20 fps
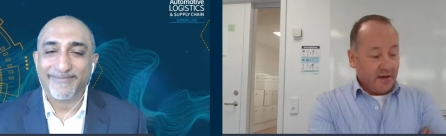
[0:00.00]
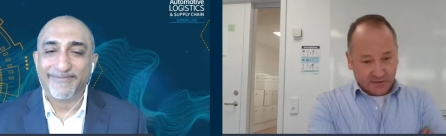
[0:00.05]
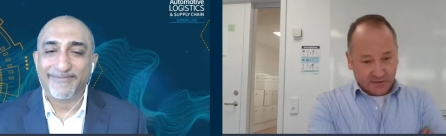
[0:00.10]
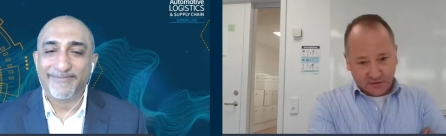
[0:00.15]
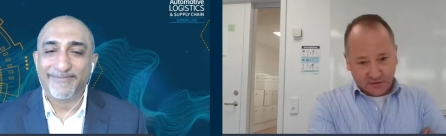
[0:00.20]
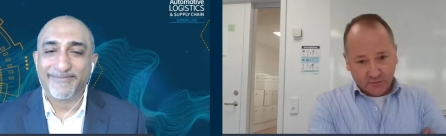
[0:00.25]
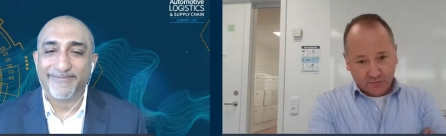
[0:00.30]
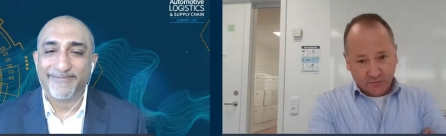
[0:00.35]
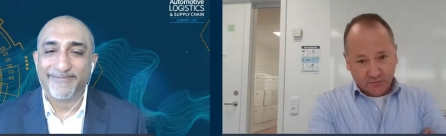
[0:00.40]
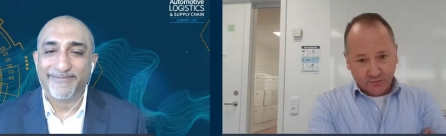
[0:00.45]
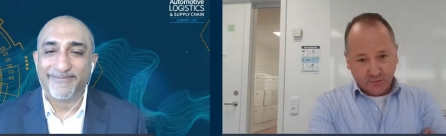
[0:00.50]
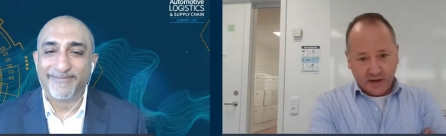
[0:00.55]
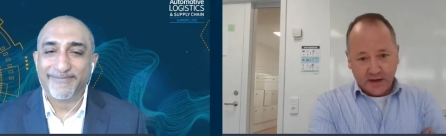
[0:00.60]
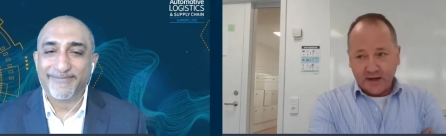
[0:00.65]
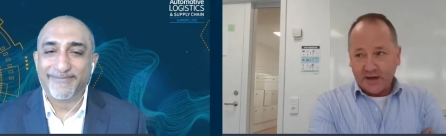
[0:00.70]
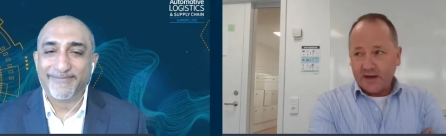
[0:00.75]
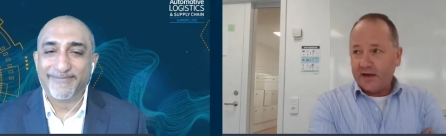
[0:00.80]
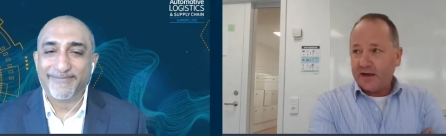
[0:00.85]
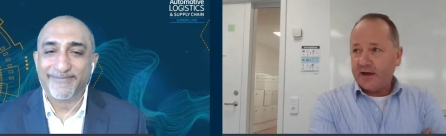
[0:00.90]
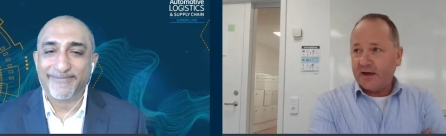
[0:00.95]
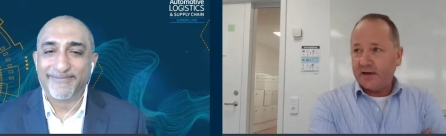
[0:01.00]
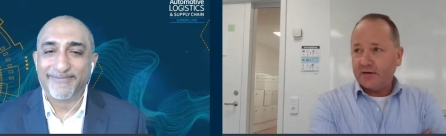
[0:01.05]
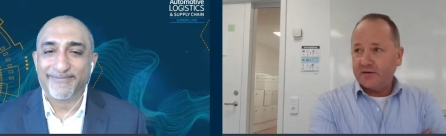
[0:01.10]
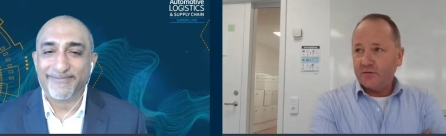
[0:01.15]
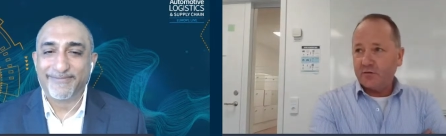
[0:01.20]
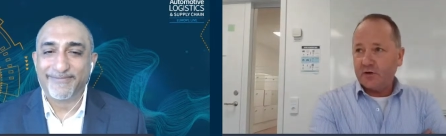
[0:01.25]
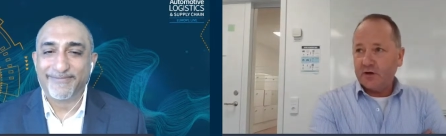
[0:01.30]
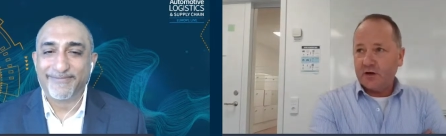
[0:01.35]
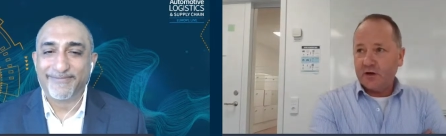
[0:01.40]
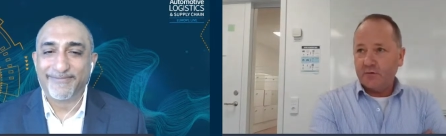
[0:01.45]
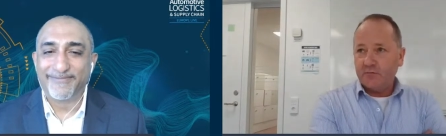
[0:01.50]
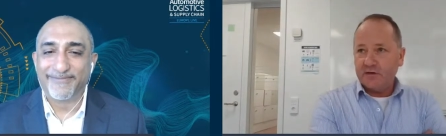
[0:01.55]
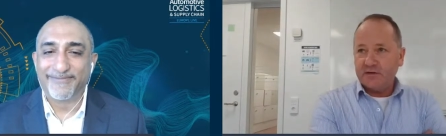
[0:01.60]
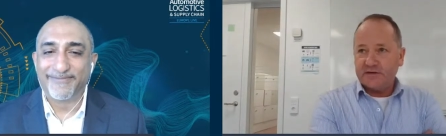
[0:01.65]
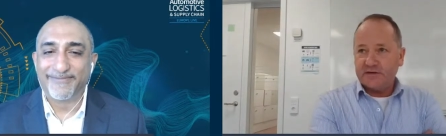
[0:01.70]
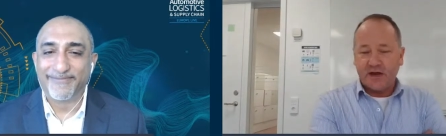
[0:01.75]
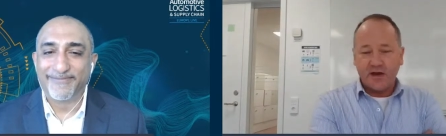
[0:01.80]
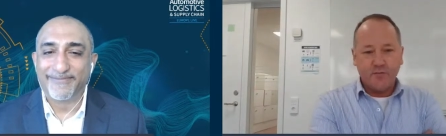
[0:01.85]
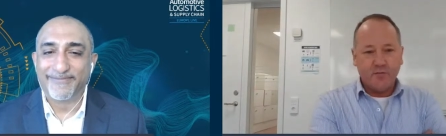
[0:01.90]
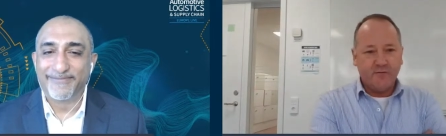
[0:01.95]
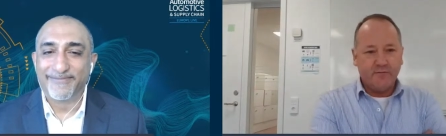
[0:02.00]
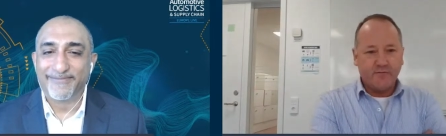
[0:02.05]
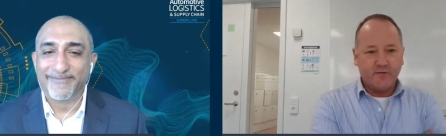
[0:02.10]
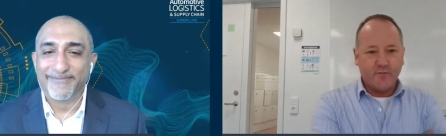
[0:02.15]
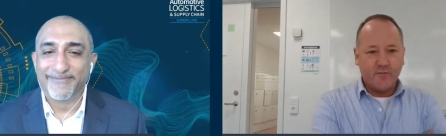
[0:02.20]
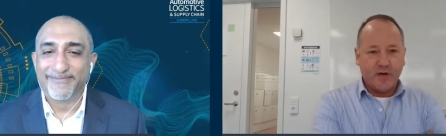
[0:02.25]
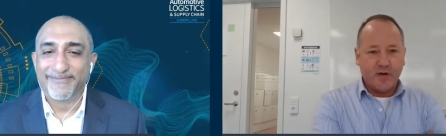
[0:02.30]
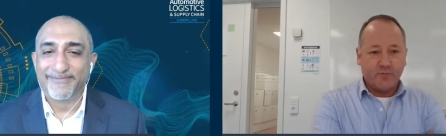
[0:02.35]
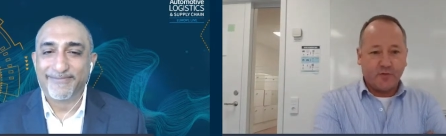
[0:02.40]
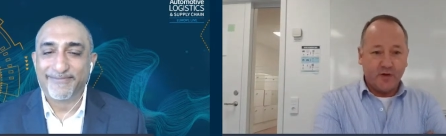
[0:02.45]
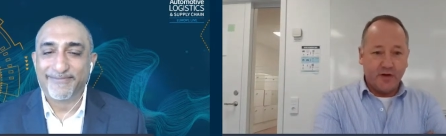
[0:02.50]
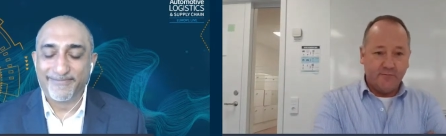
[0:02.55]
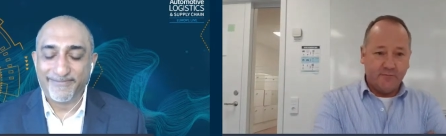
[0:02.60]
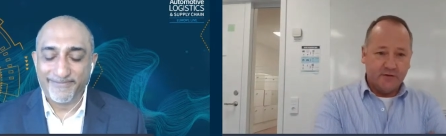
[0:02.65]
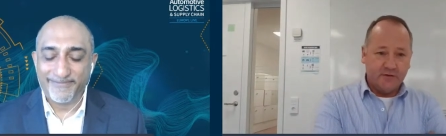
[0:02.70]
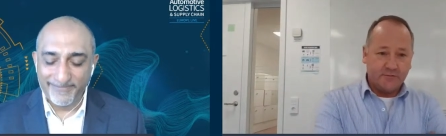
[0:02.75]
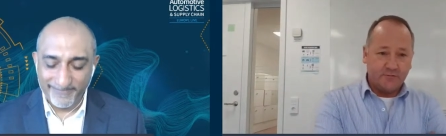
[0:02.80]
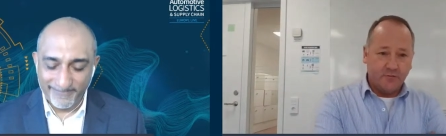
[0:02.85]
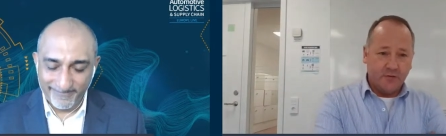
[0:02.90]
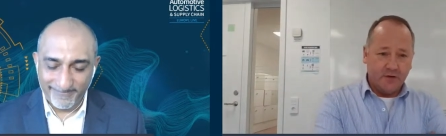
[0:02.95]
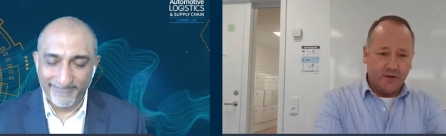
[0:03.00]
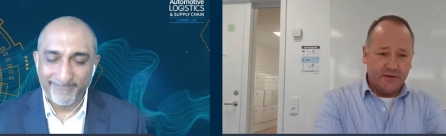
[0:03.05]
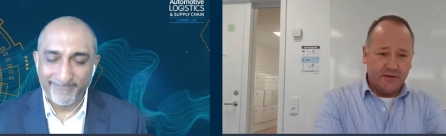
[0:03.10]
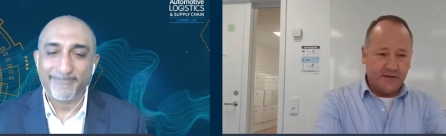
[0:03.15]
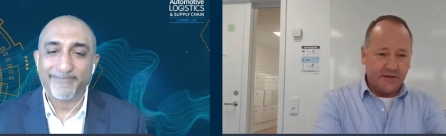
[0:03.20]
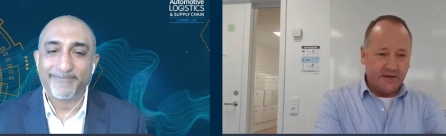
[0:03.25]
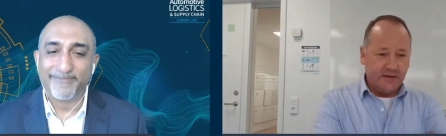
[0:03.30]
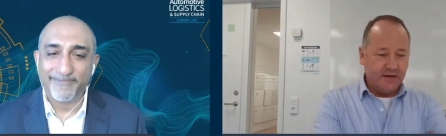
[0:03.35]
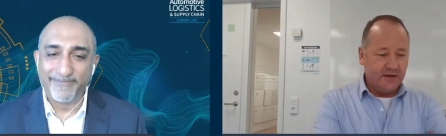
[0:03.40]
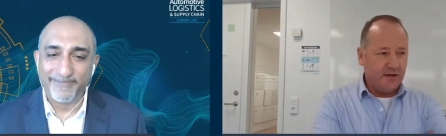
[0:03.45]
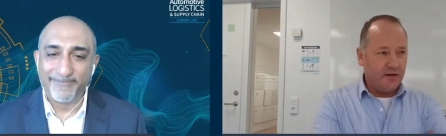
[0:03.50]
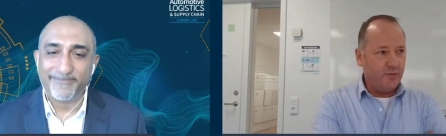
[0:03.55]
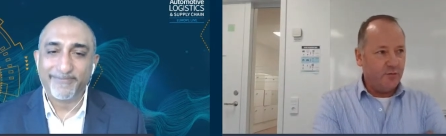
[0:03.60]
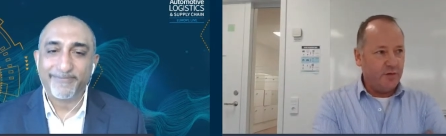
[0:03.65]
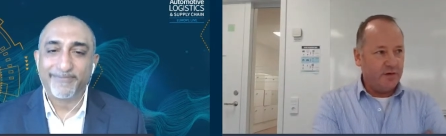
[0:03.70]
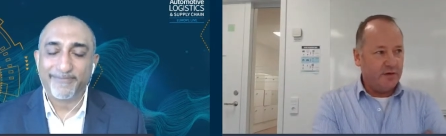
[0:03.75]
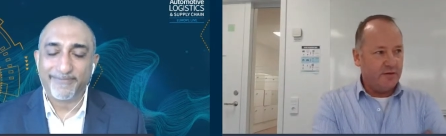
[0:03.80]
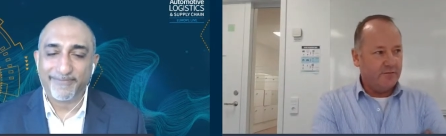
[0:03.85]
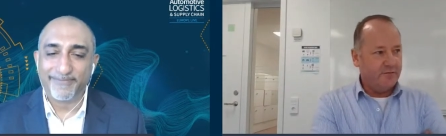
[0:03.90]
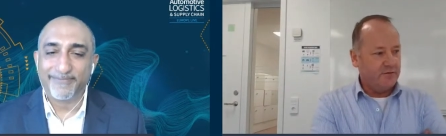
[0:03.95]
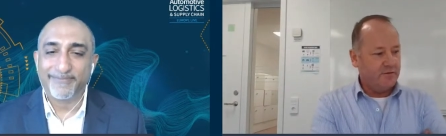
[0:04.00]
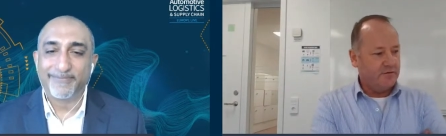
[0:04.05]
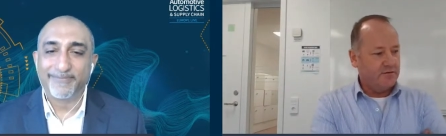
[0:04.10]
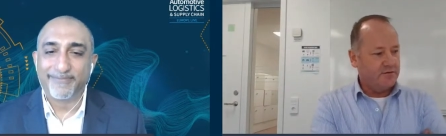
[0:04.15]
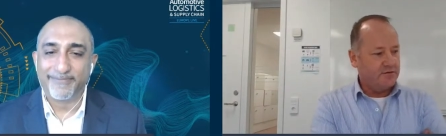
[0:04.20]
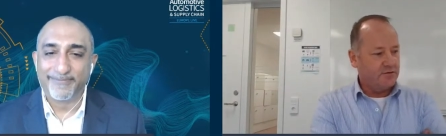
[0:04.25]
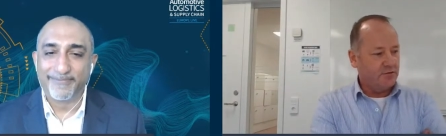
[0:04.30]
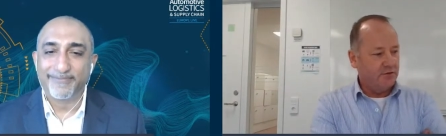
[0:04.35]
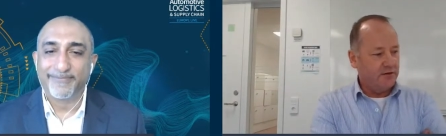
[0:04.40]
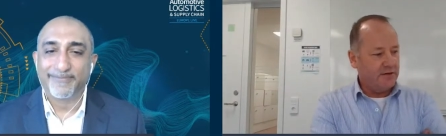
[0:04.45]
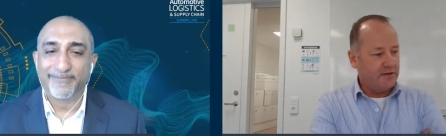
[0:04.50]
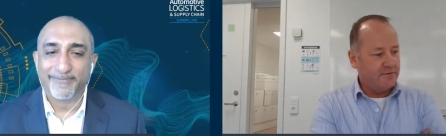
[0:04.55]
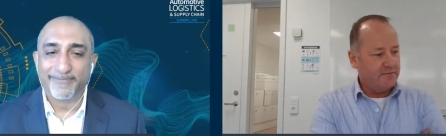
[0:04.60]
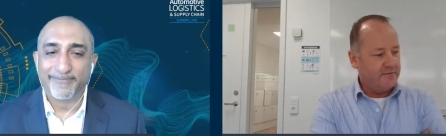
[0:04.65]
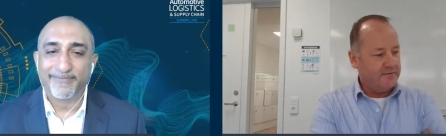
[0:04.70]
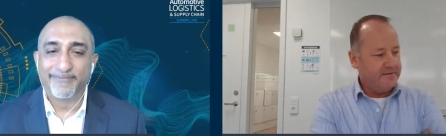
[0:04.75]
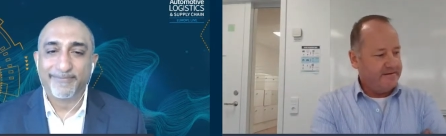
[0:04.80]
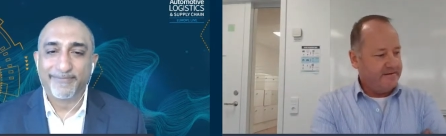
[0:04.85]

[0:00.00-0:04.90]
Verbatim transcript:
Speaker 1: as you know, I, I took early retirement from my previous role and did a little bit of consulting,